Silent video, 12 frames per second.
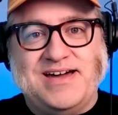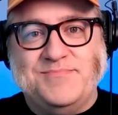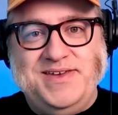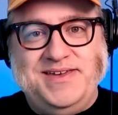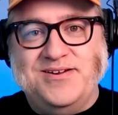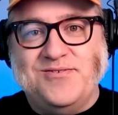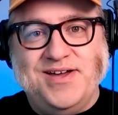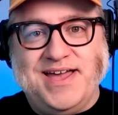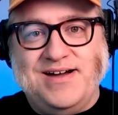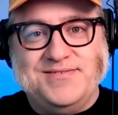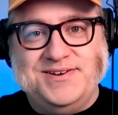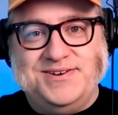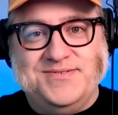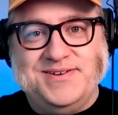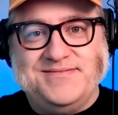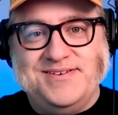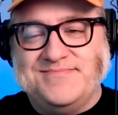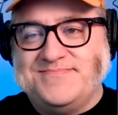now be going out and
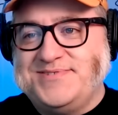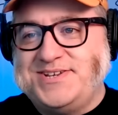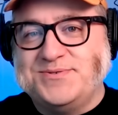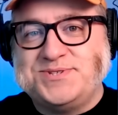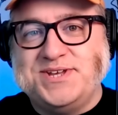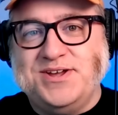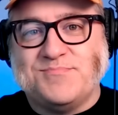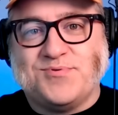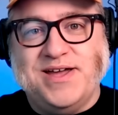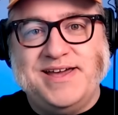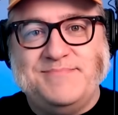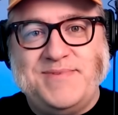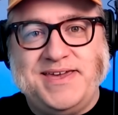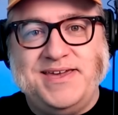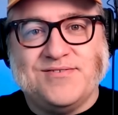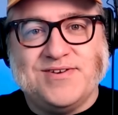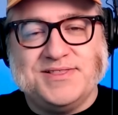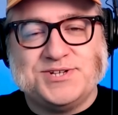doing you know toasting your bread and making
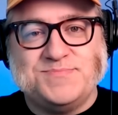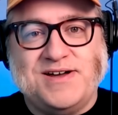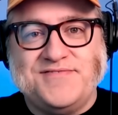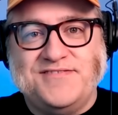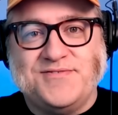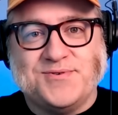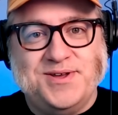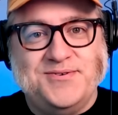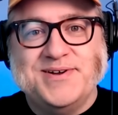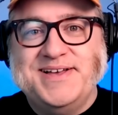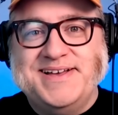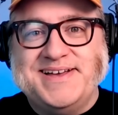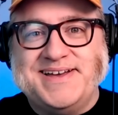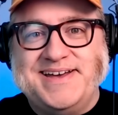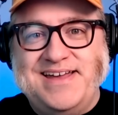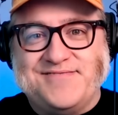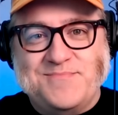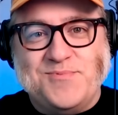your English muffin for you uh,
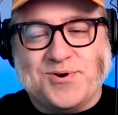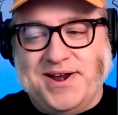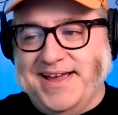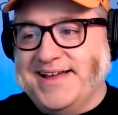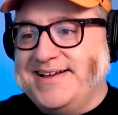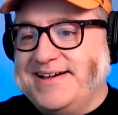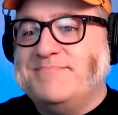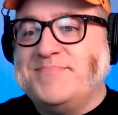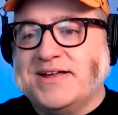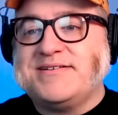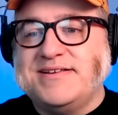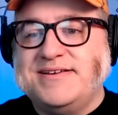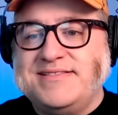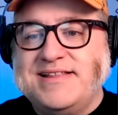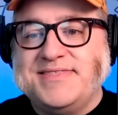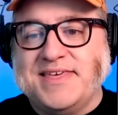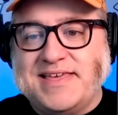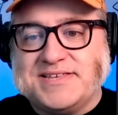every morning. Uh, but uh,
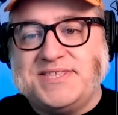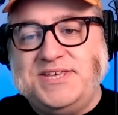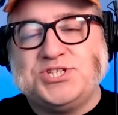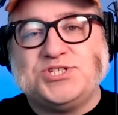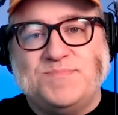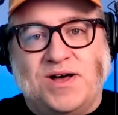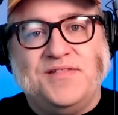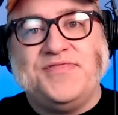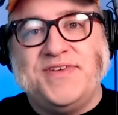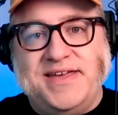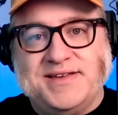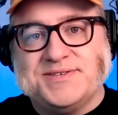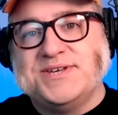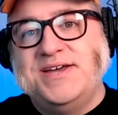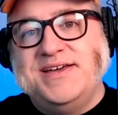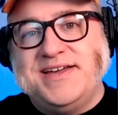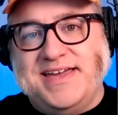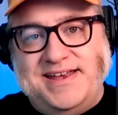nonetheless, these small things
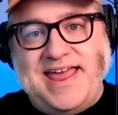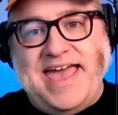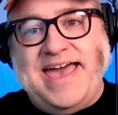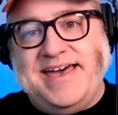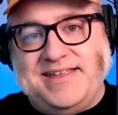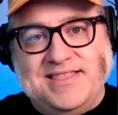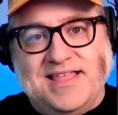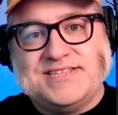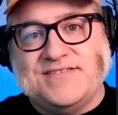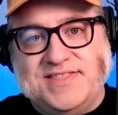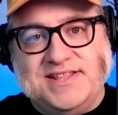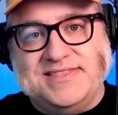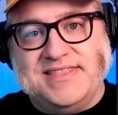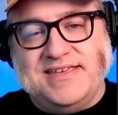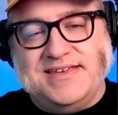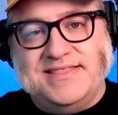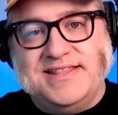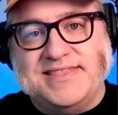can add lots of little
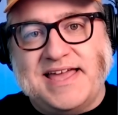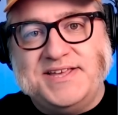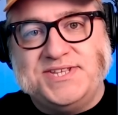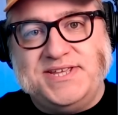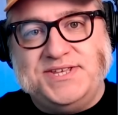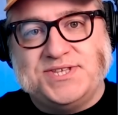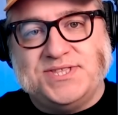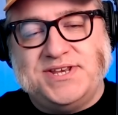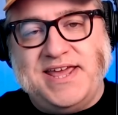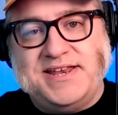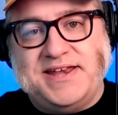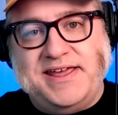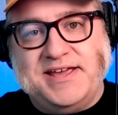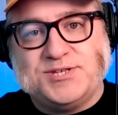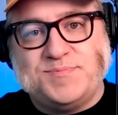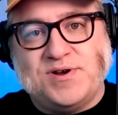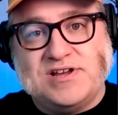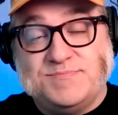uh, little niceties to the day-to-day
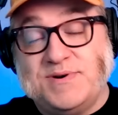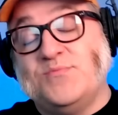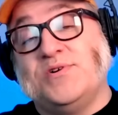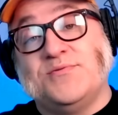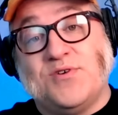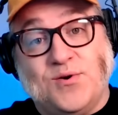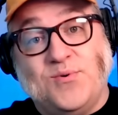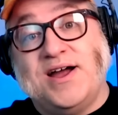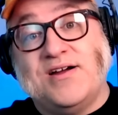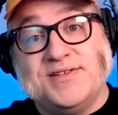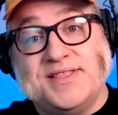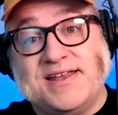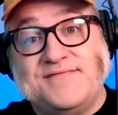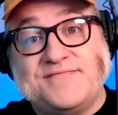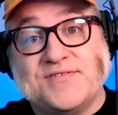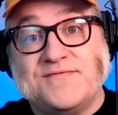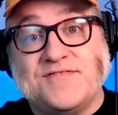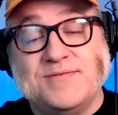experience, but will require a lot of
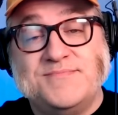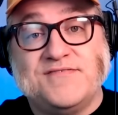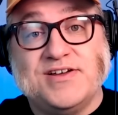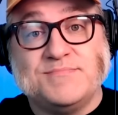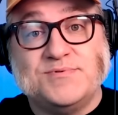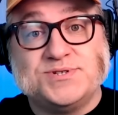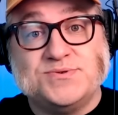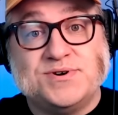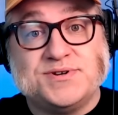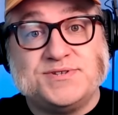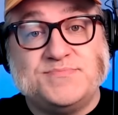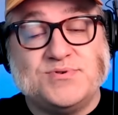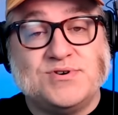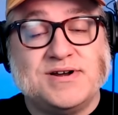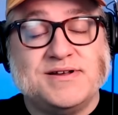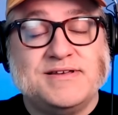effort from developers in order to support.